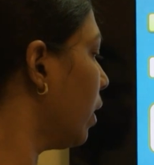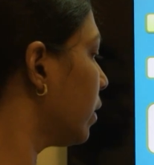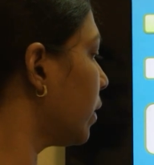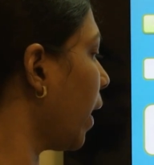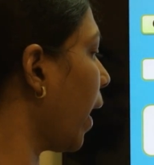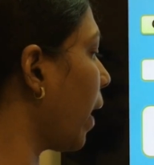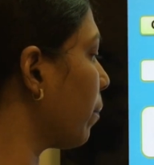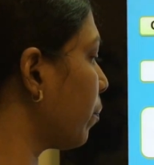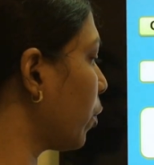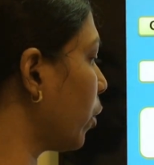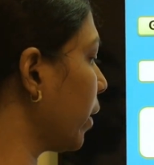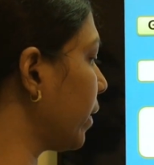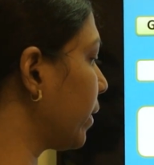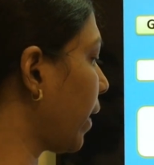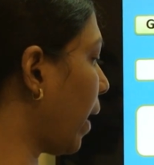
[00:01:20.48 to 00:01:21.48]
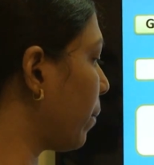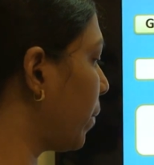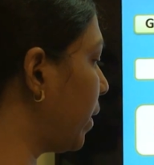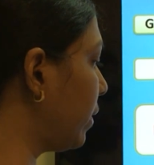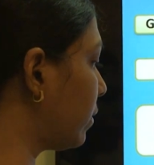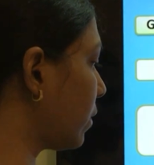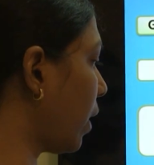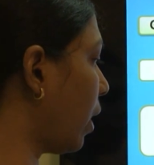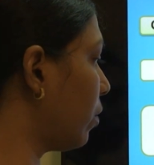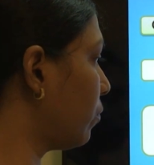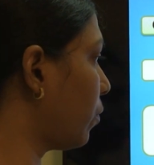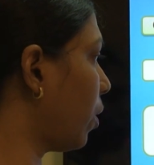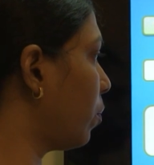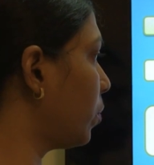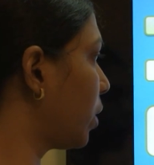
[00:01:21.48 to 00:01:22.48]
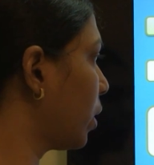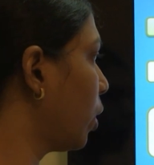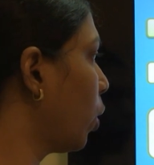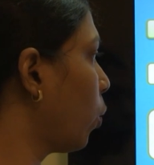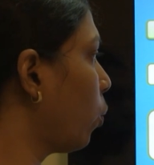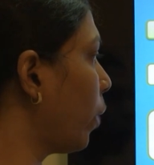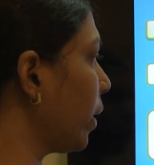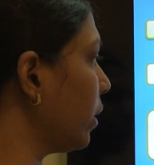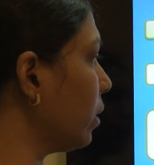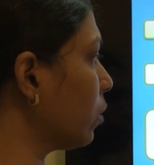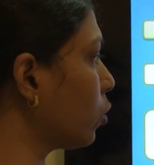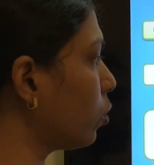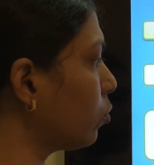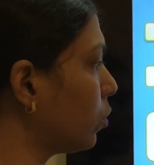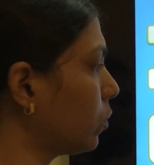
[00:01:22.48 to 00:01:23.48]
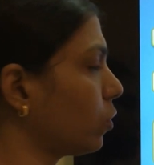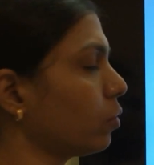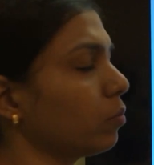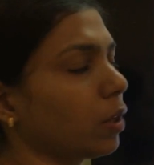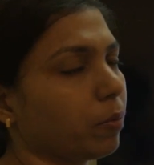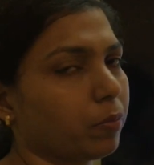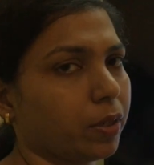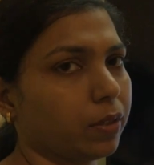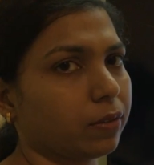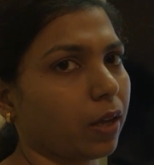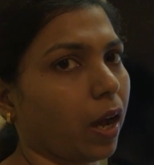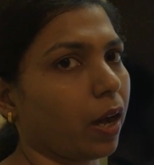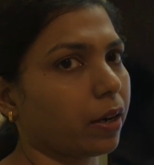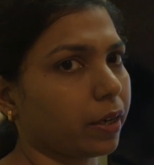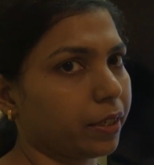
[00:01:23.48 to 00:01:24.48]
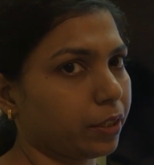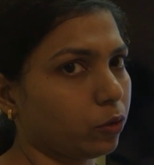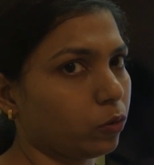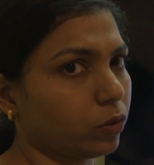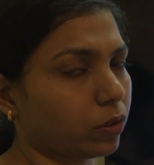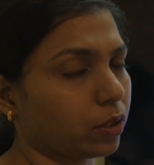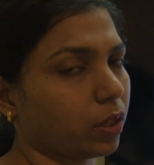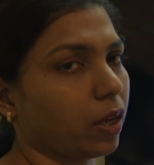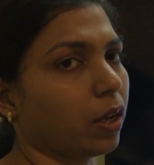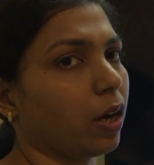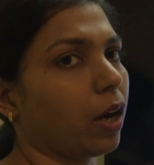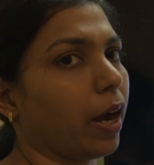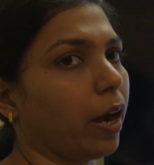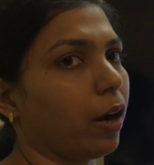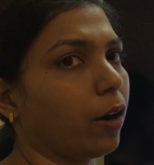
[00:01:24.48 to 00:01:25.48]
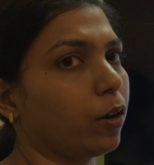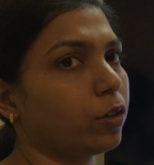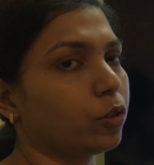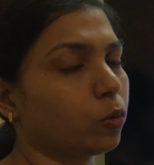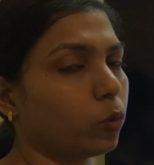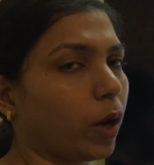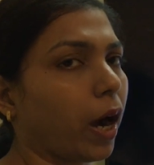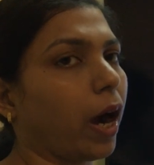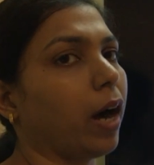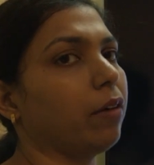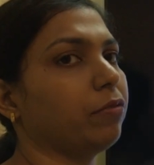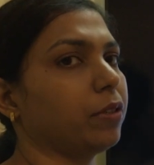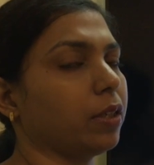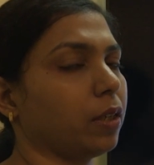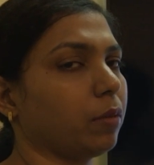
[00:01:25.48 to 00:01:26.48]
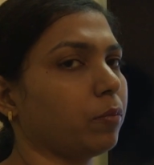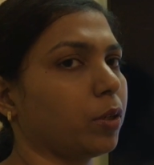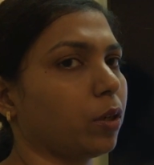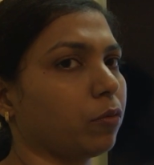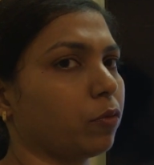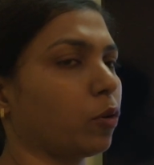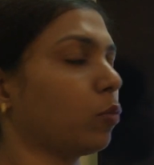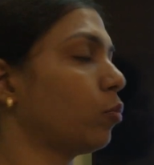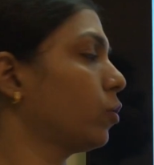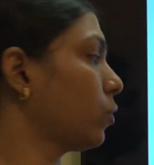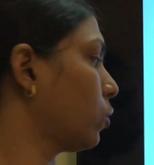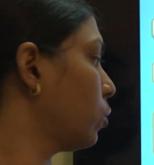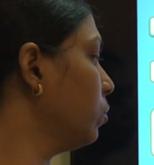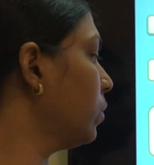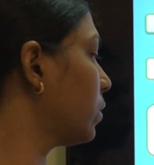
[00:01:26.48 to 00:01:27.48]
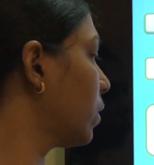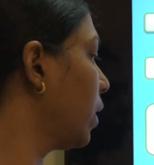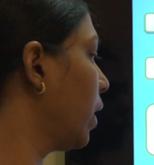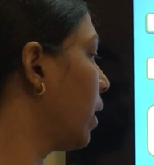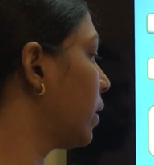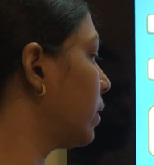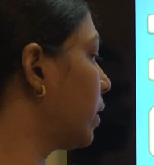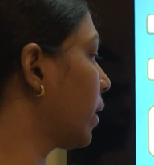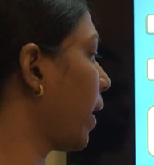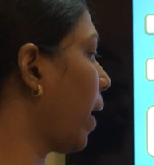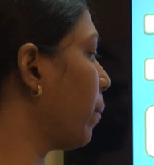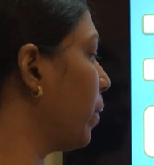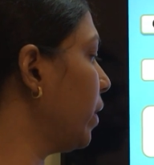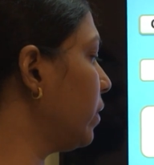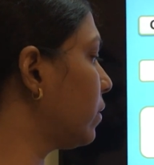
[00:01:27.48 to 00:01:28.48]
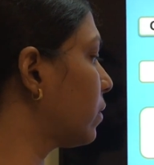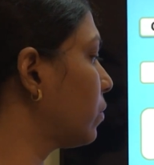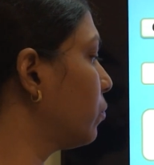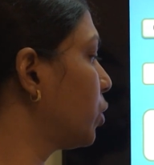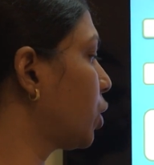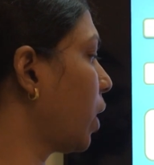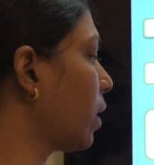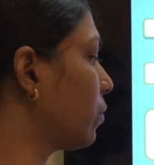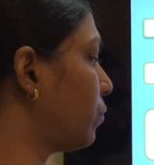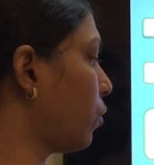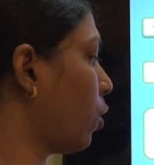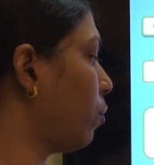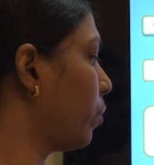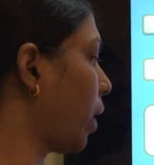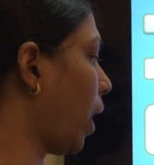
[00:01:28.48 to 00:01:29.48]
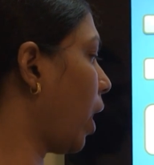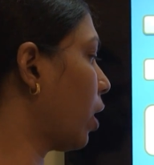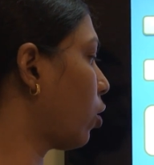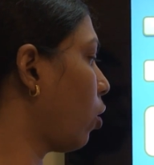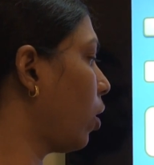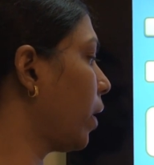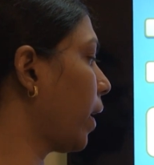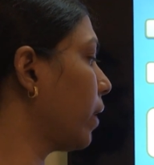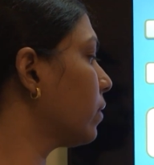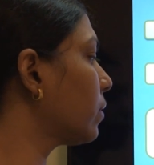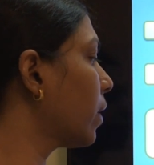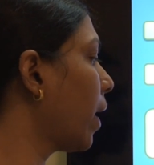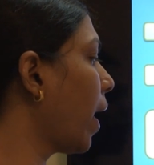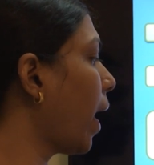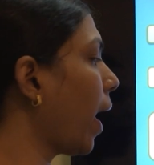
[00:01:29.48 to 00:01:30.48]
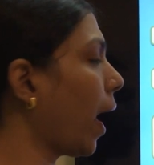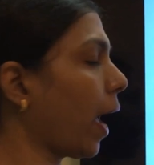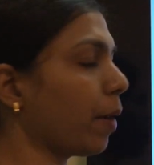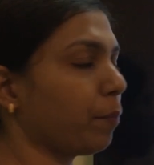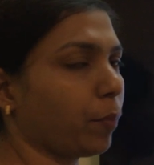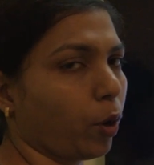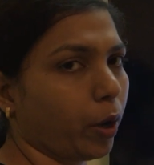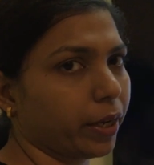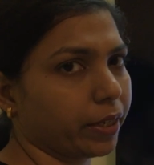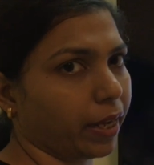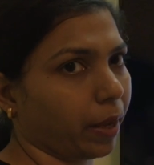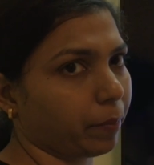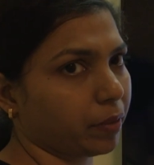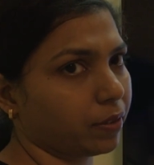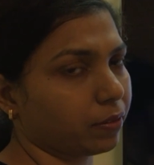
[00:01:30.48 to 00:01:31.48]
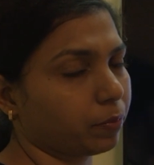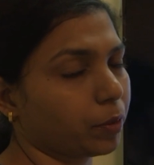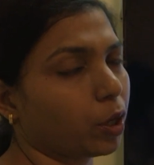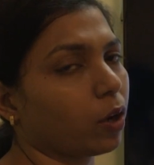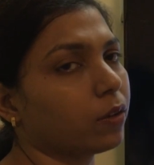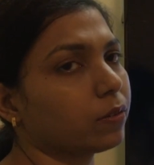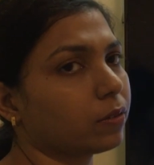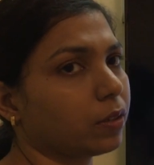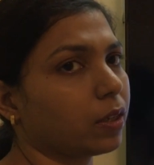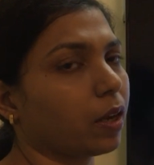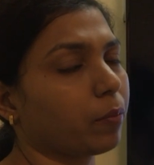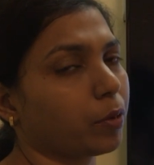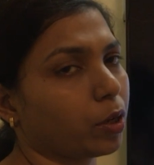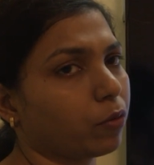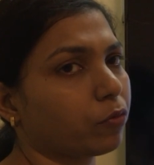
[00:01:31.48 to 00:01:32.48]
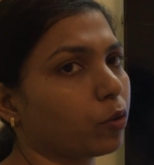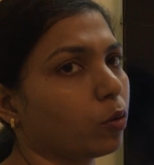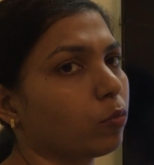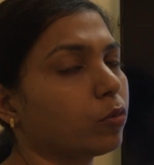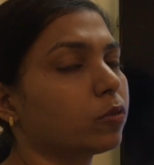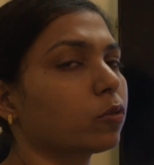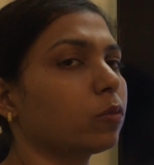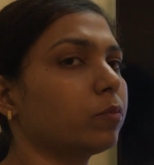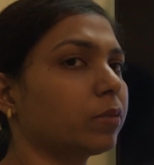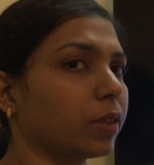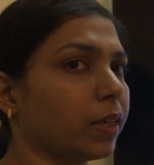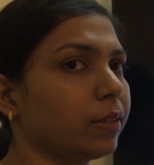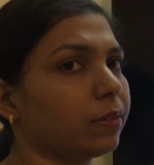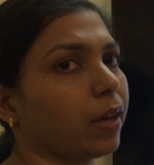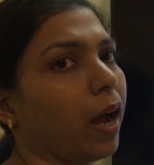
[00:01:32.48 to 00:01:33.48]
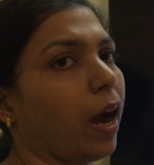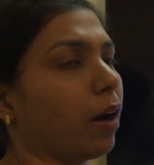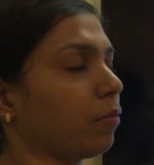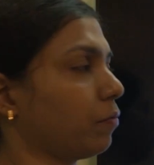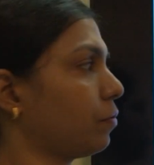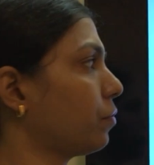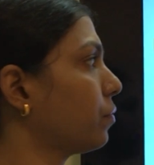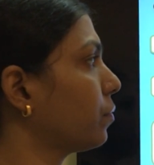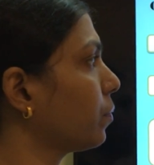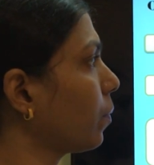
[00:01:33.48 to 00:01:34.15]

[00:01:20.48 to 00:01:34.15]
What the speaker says: The haploid gametes are formed. When the chromosome numbers are reduced to half the number of chromosomes, the gametes which are formed are called as haploid gametes because the number of chromosomes is half.